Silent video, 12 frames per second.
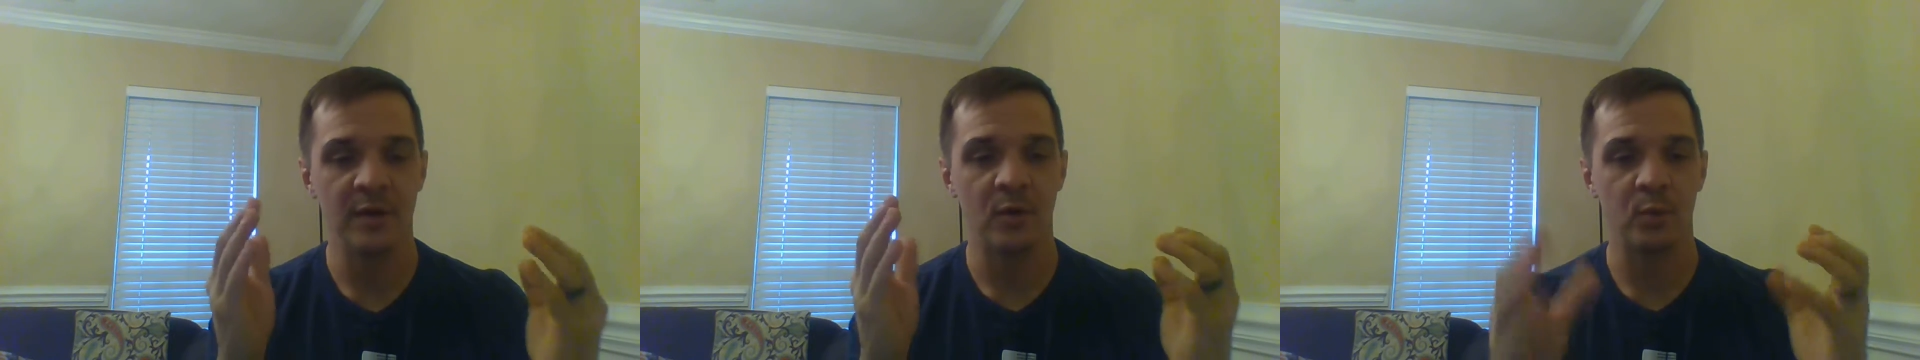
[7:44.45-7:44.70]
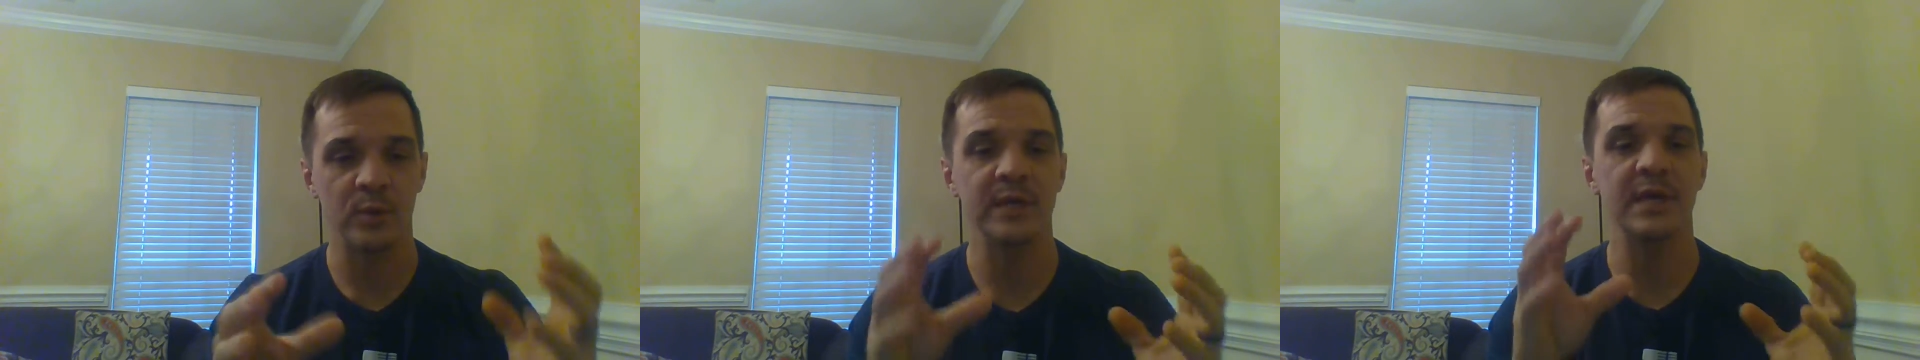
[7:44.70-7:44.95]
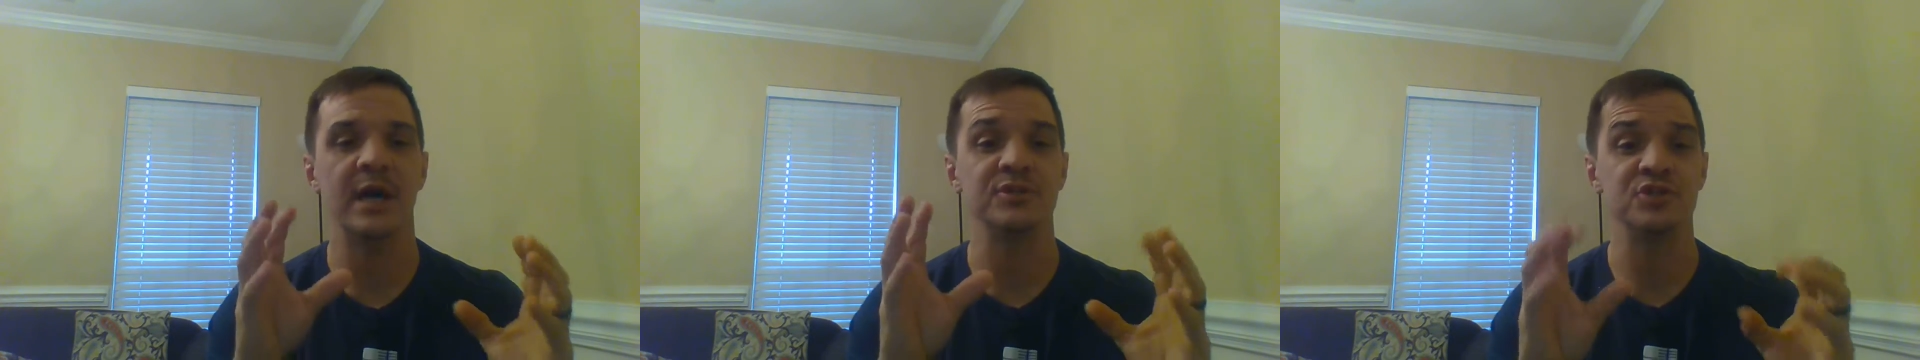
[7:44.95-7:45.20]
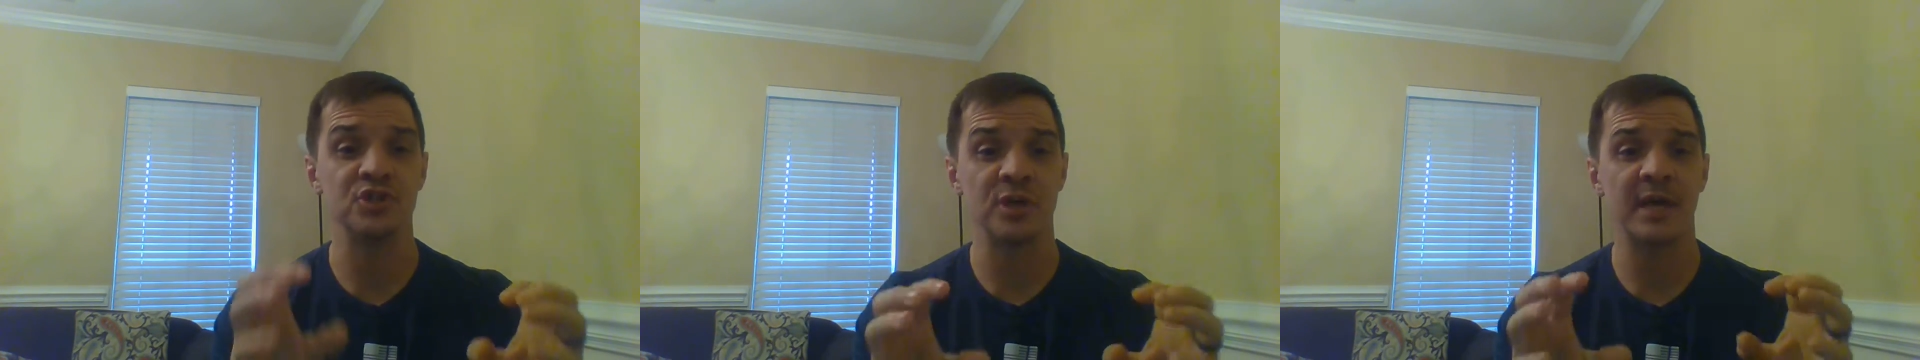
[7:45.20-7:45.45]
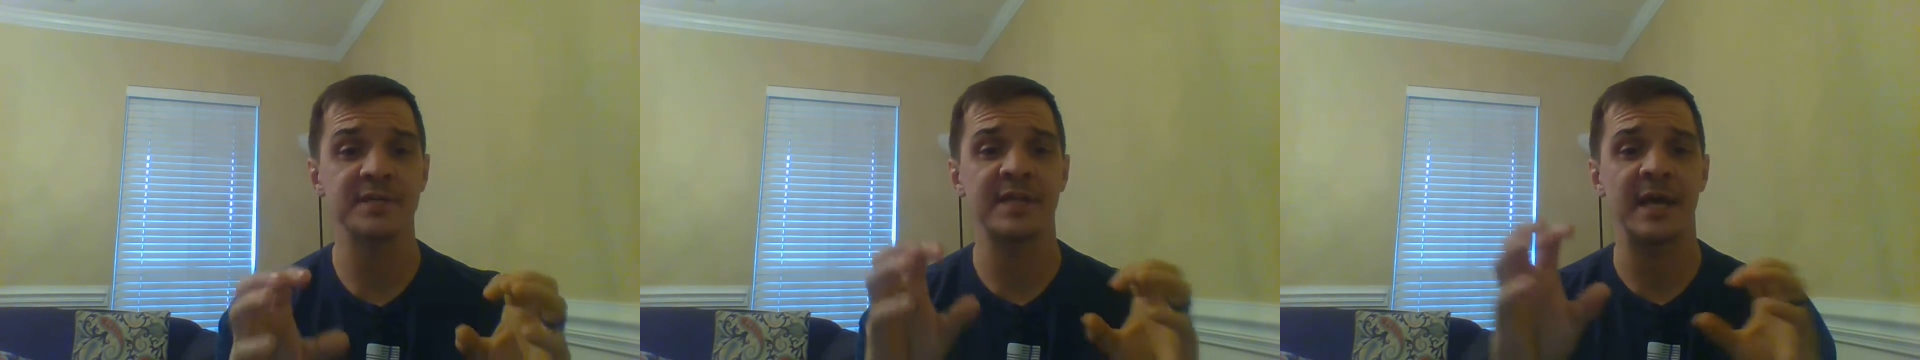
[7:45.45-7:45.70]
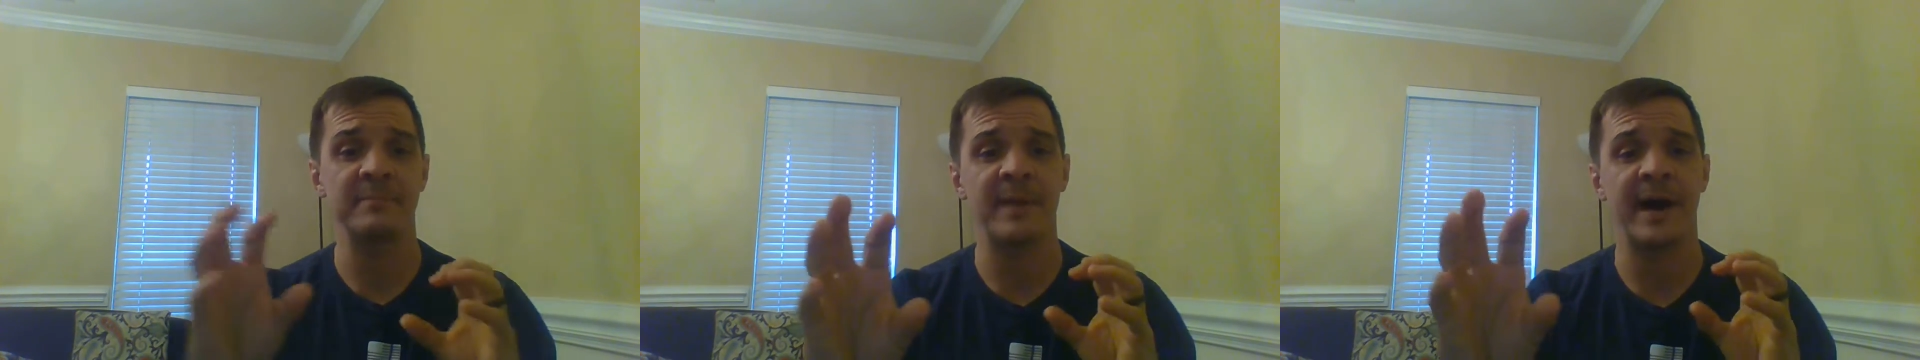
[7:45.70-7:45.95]
We adjust
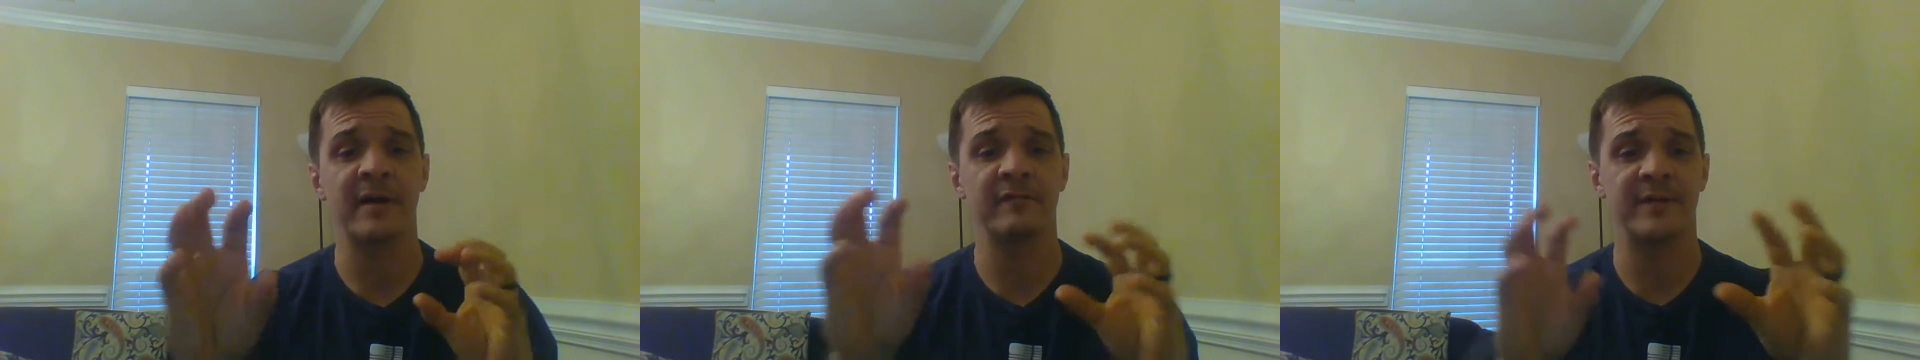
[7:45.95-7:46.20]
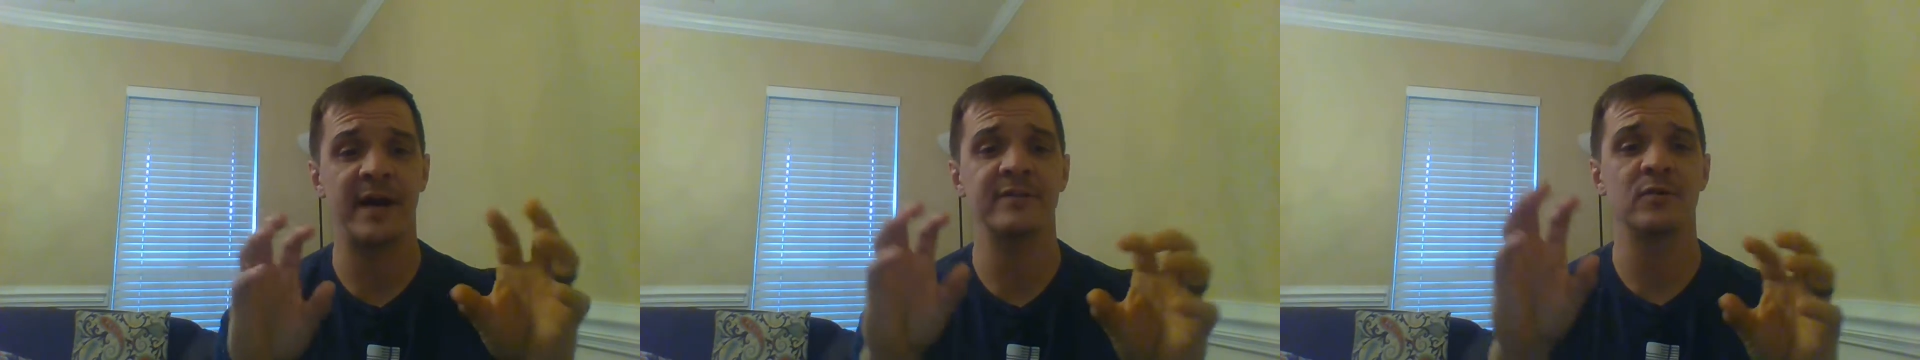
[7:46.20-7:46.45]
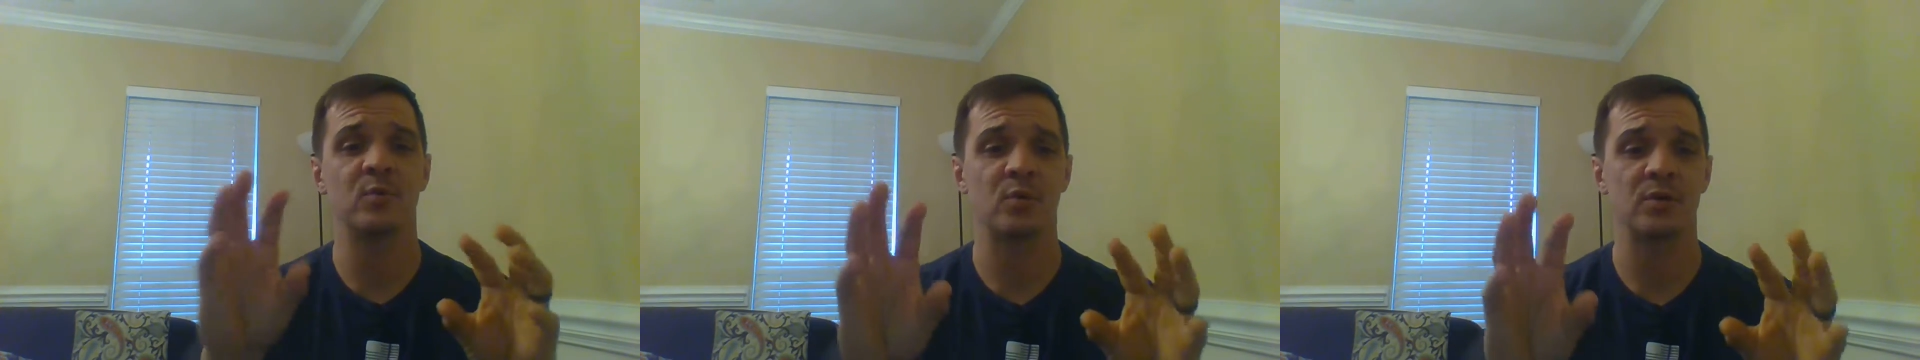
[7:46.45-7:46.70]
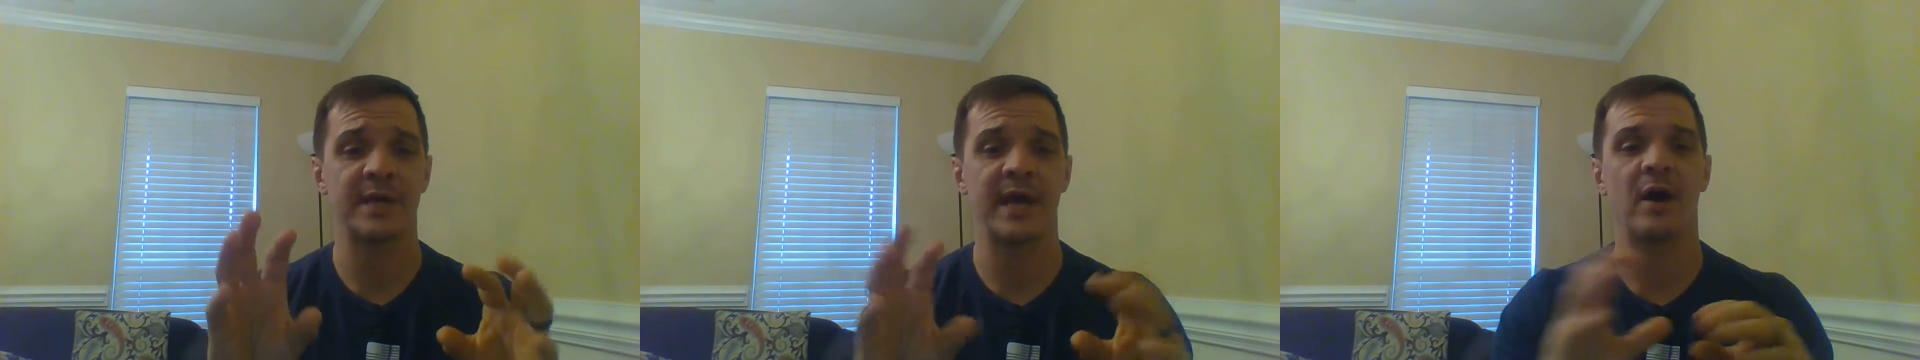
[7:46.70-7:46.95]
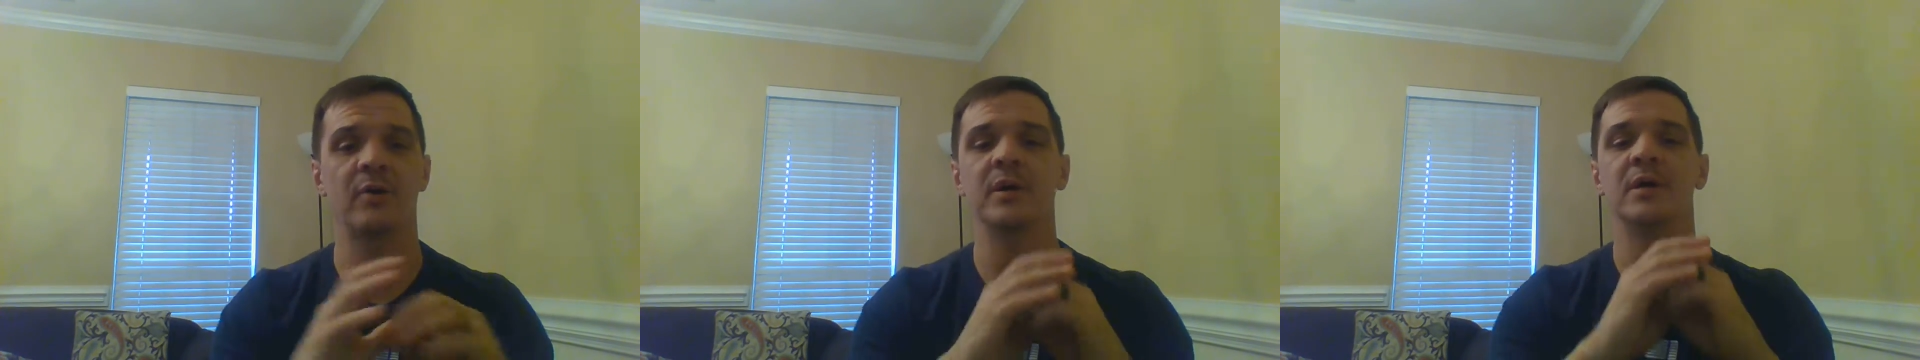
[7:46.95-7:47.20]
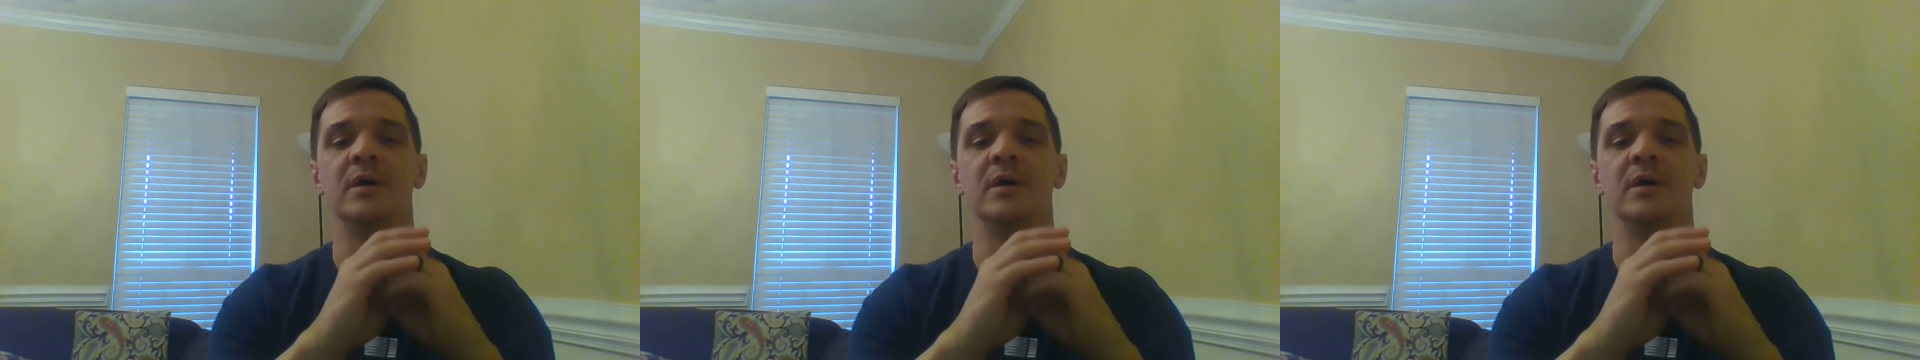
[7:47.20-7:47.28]
and modify the workout